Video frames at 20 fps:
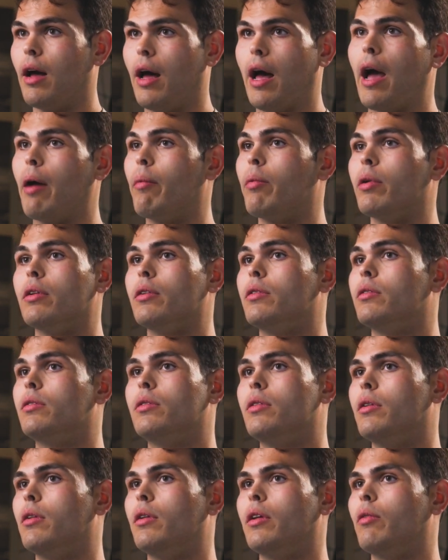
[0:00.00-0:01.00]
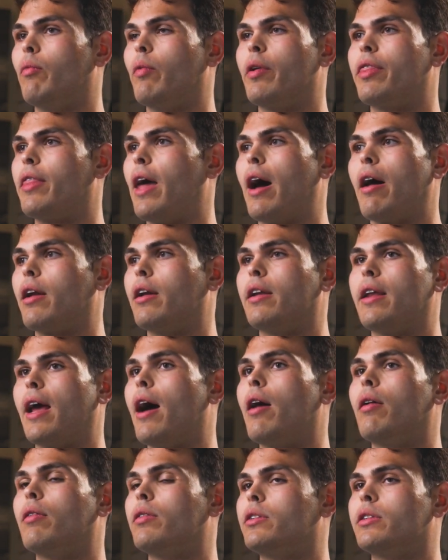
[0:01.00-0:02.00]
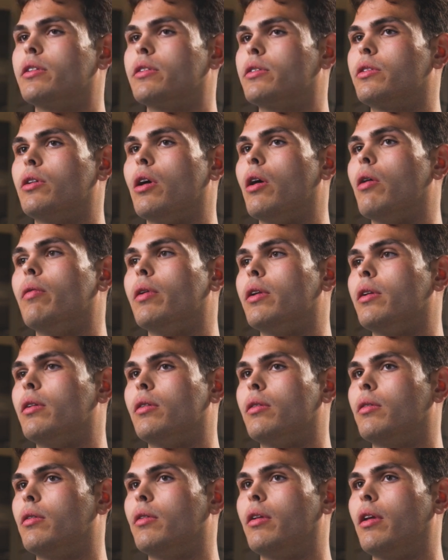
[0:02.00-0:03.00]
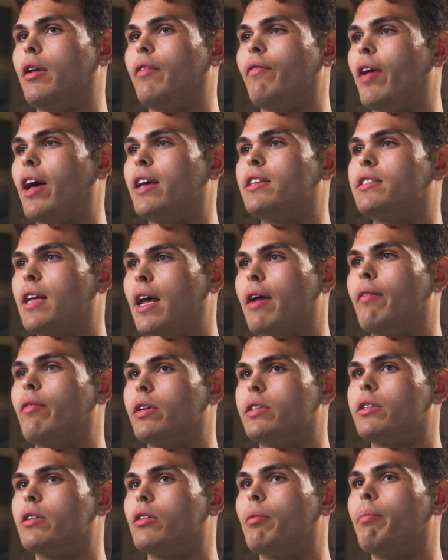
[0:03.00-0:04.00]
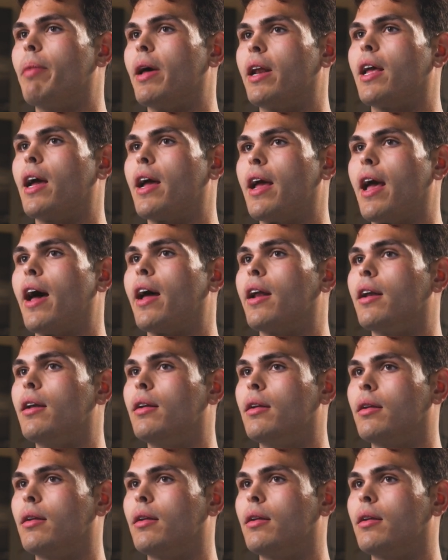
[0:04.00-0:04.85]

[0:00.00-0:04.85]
I would, without a doubt, just go and invest every single penny I had.